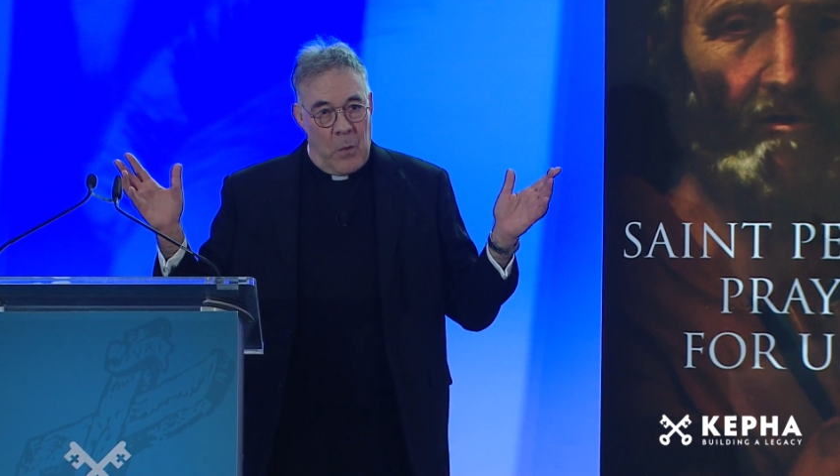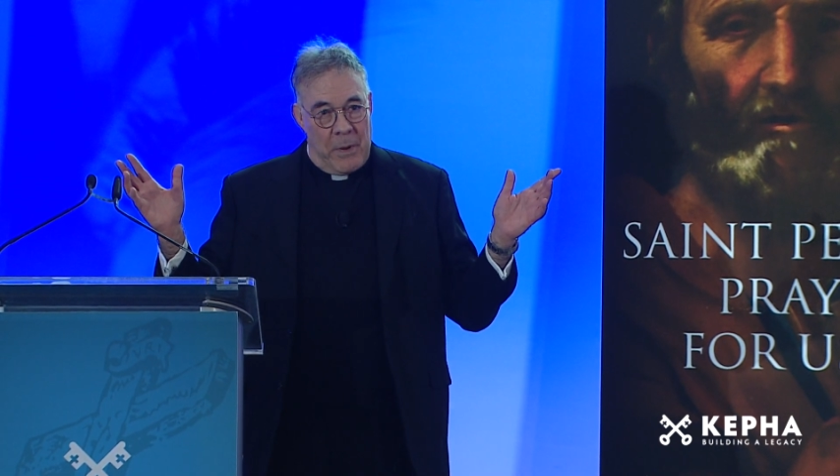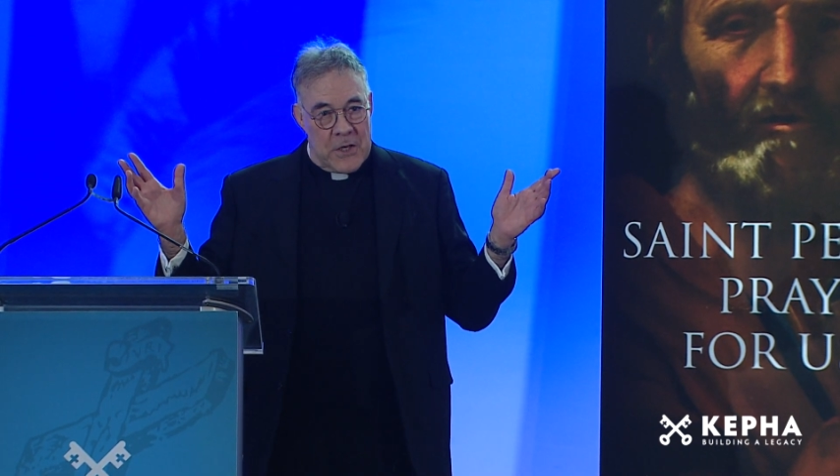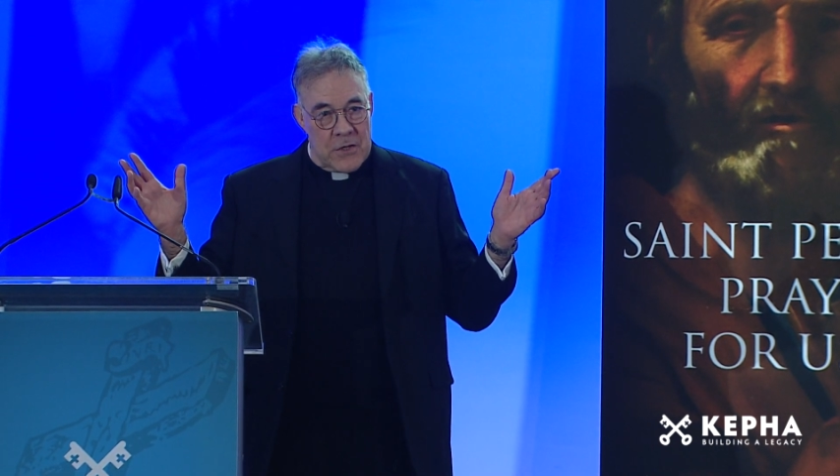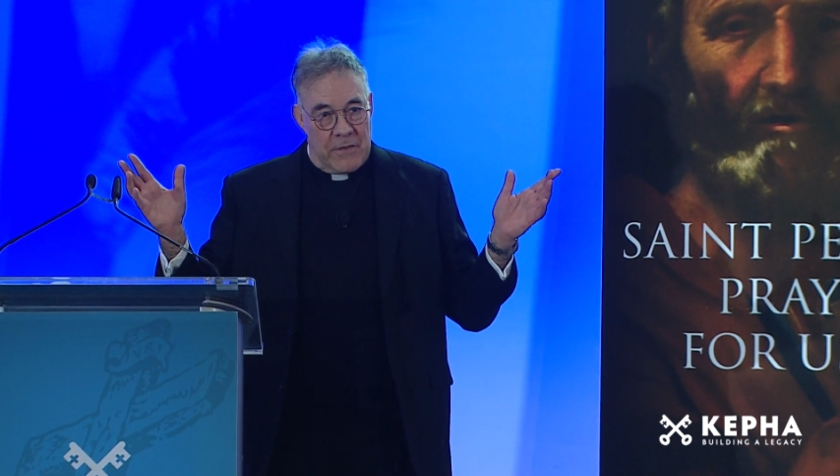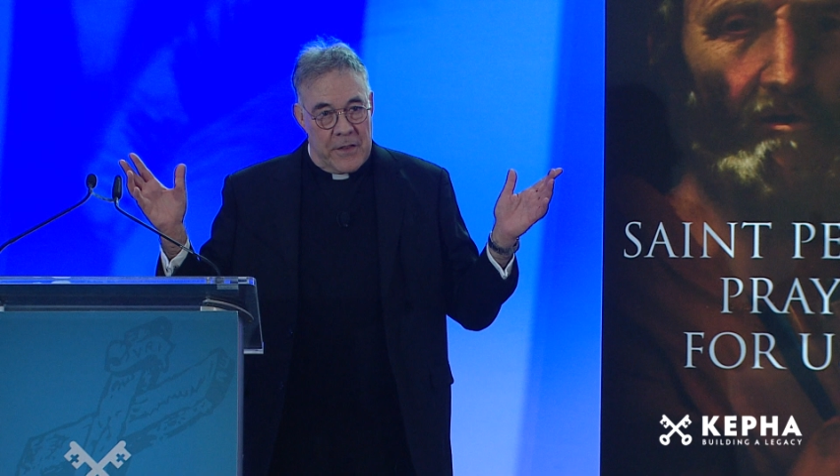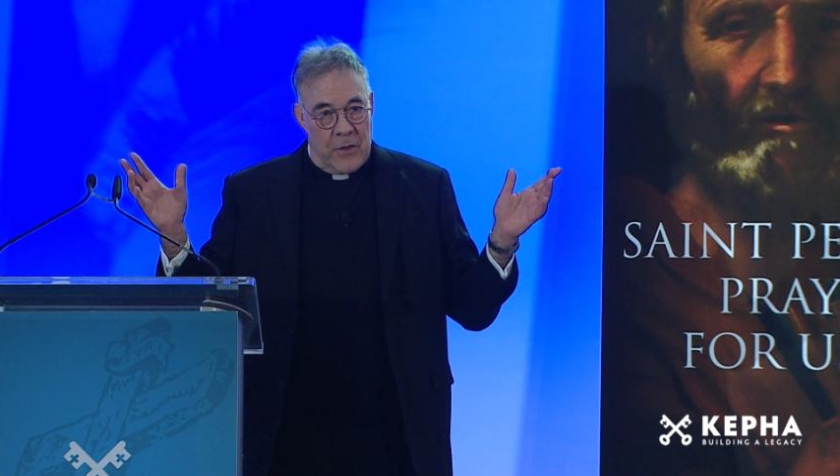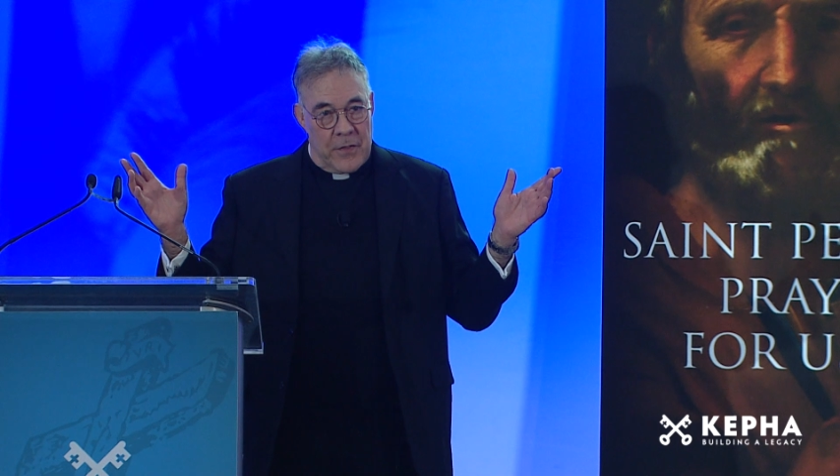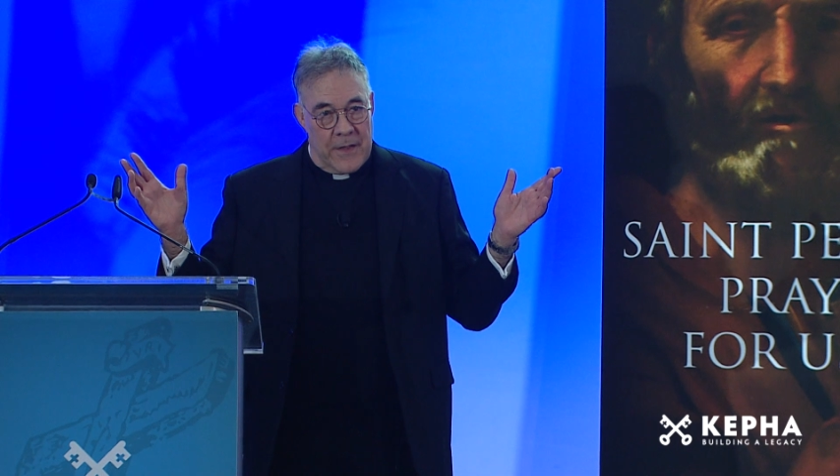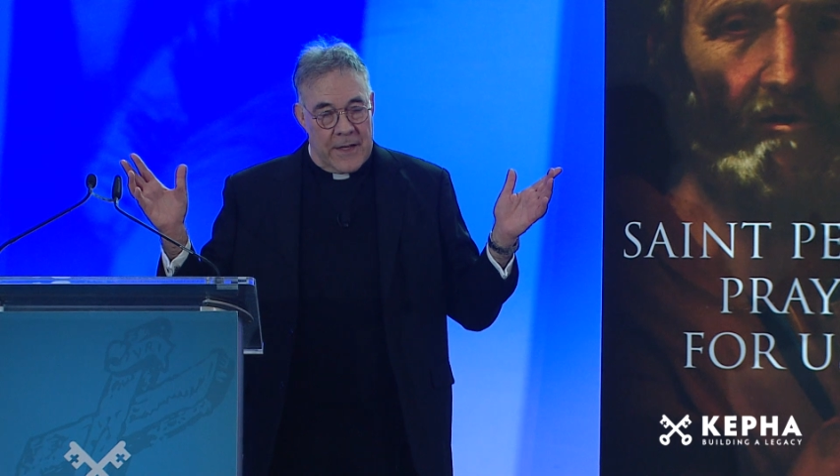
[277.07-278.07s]
bunch of other
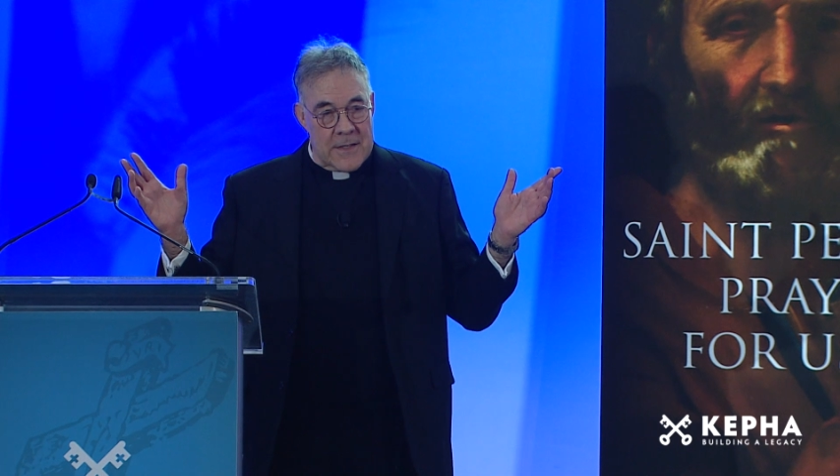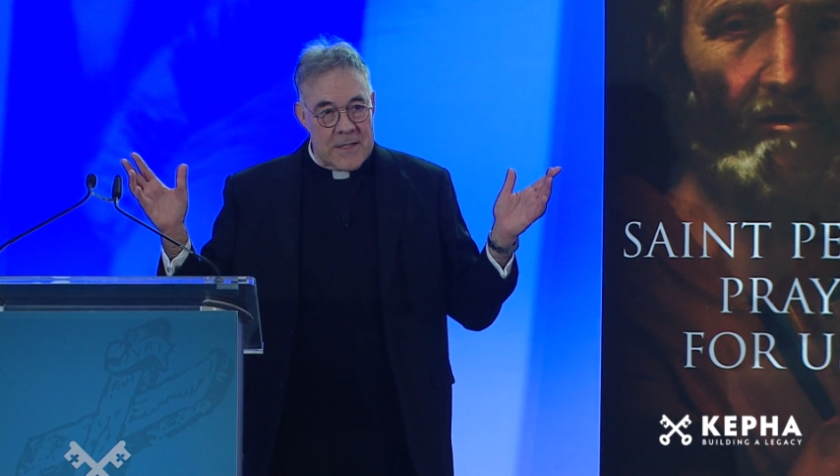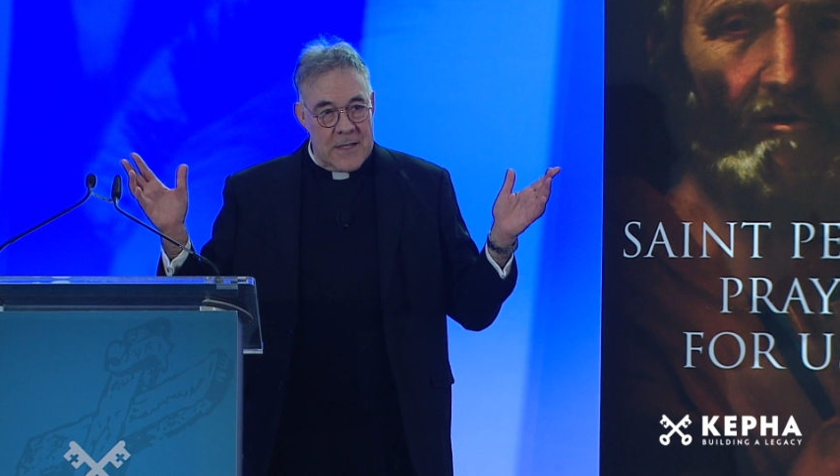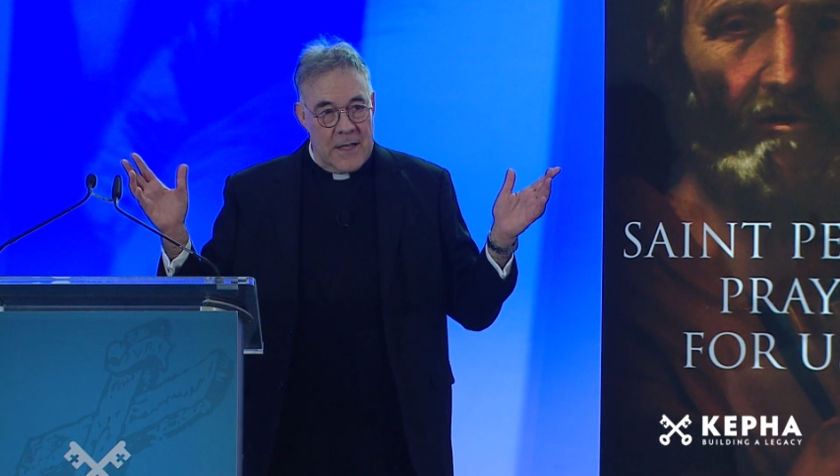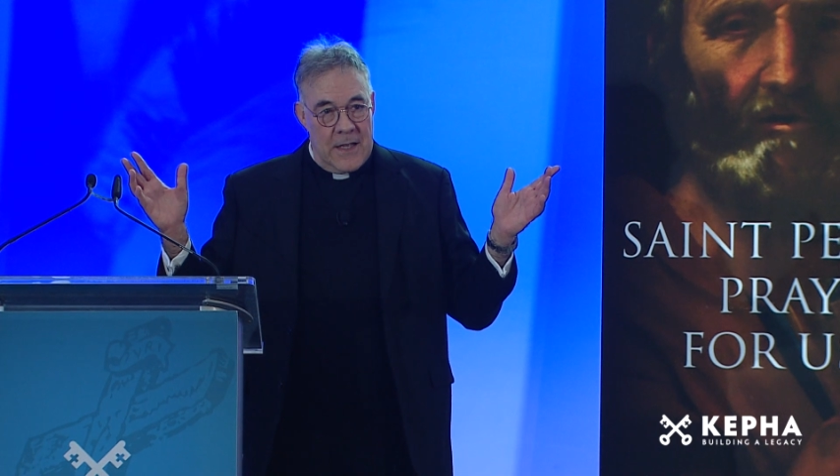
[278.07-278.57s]
things,